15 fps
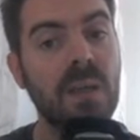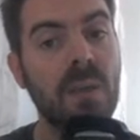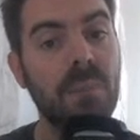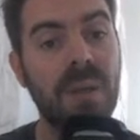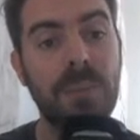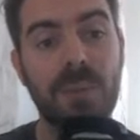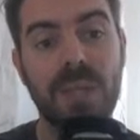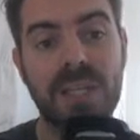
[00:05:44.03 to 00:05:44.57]

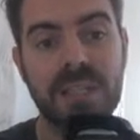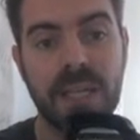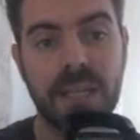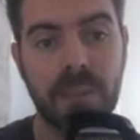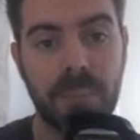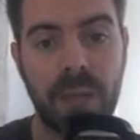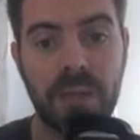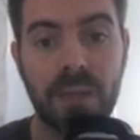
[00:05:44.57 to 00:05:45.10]
People then take
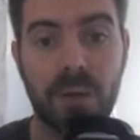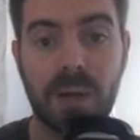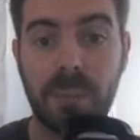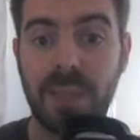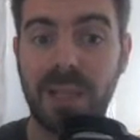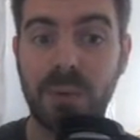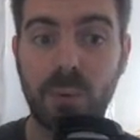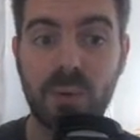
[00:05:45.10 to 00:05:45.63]
the punt on him,
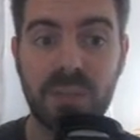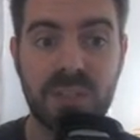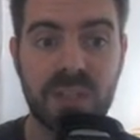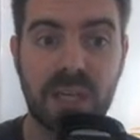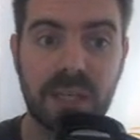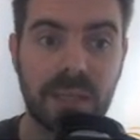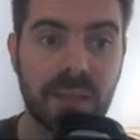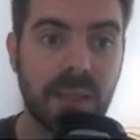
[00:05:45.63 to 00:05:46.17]
and then all of a
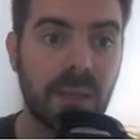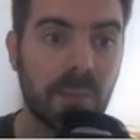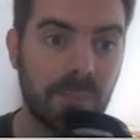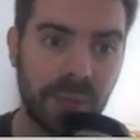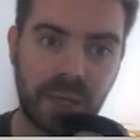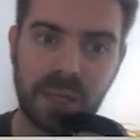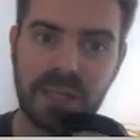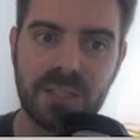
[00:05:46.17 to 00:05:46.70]
sudden,
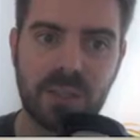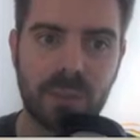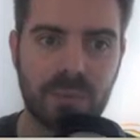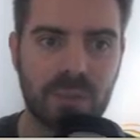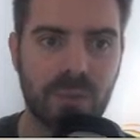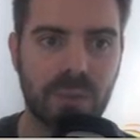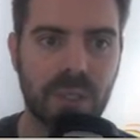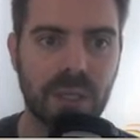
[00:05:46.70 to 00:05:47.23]
Burnley stop
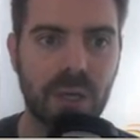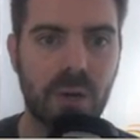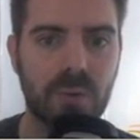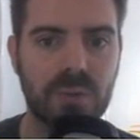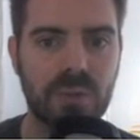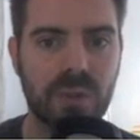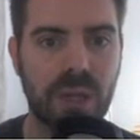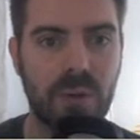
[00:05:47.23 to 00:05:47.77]
scoring
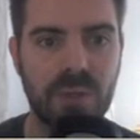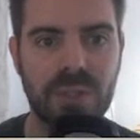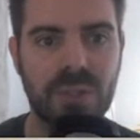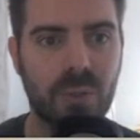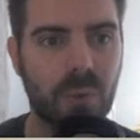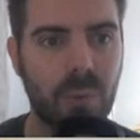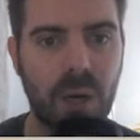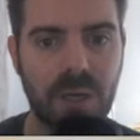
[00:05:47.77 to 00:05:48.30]
goals, or they only
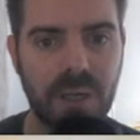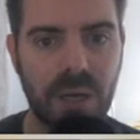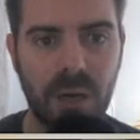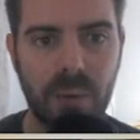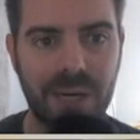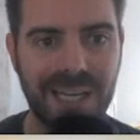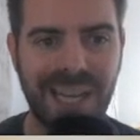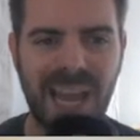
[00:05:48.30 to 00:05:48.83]
score 1
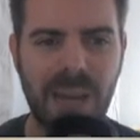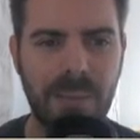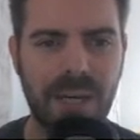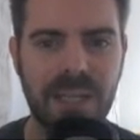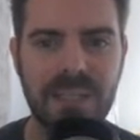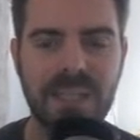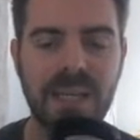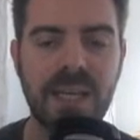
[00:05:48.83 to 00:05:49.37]
goal in a game.
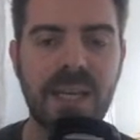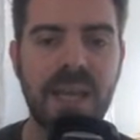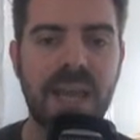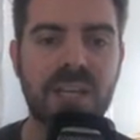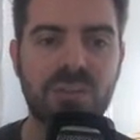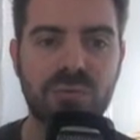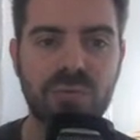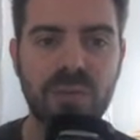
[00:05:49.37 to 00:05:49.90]
And
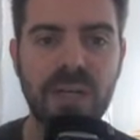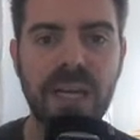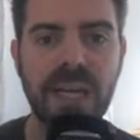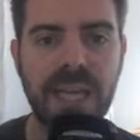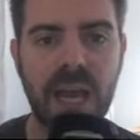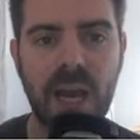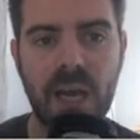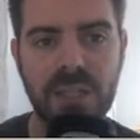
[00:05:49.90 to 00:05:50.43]
it's
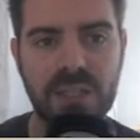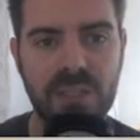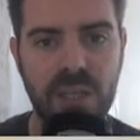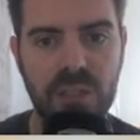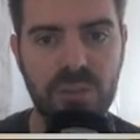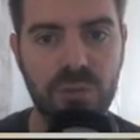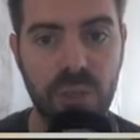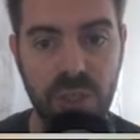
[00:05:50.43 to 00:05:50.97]
really hard
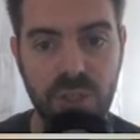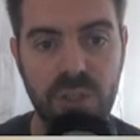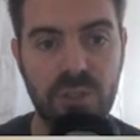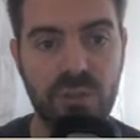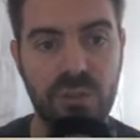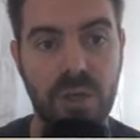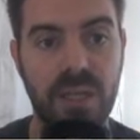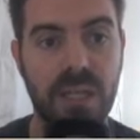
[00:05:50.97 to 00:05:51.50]
to trust a
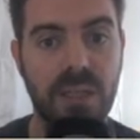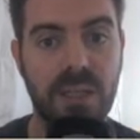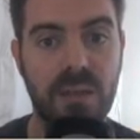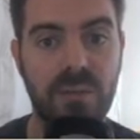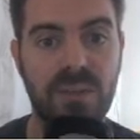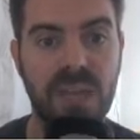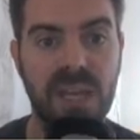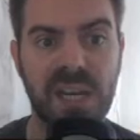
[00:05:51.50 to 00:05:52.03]
striker that
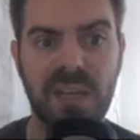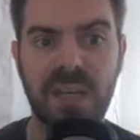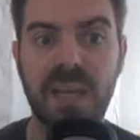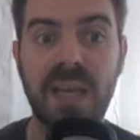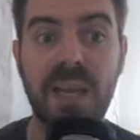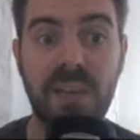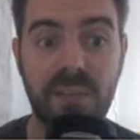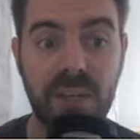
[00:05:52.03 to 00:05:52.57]
you think,
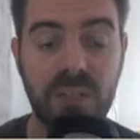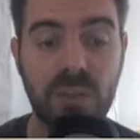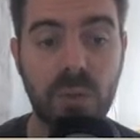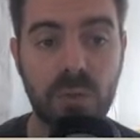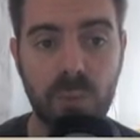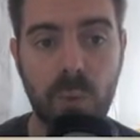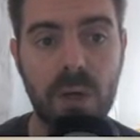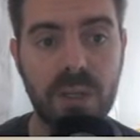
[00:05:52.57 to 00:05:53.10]
if he
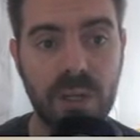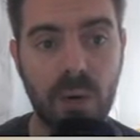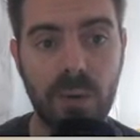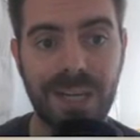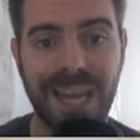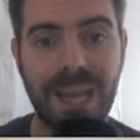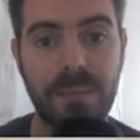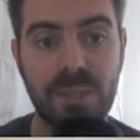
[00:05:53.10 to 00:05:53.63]
scores 1 goal
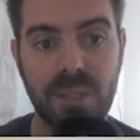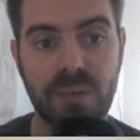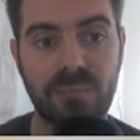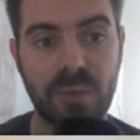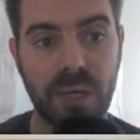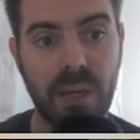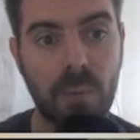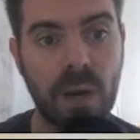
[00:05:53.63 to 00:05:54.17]
a game, he's done
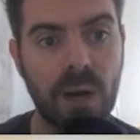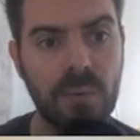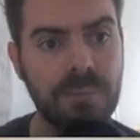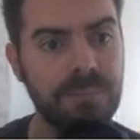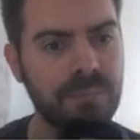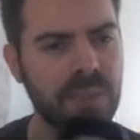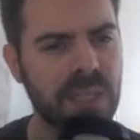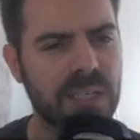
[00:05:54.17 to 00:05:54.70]
really well.
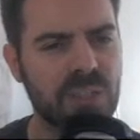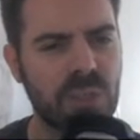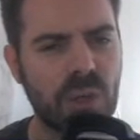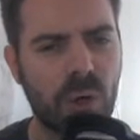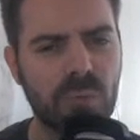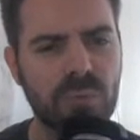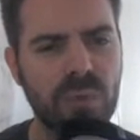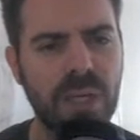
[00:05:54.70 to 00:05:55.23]
That's
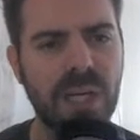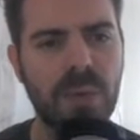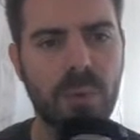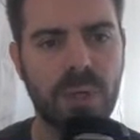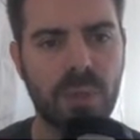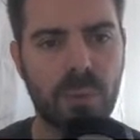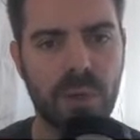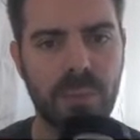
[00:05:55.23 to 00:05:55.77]
not really
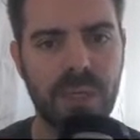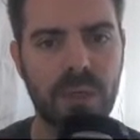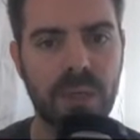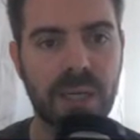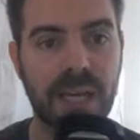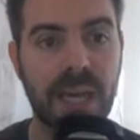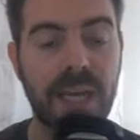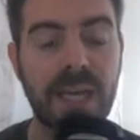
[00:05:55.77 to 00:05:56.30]
what you want to be
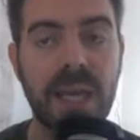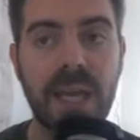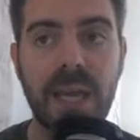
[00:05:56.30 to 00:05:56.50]
looking at.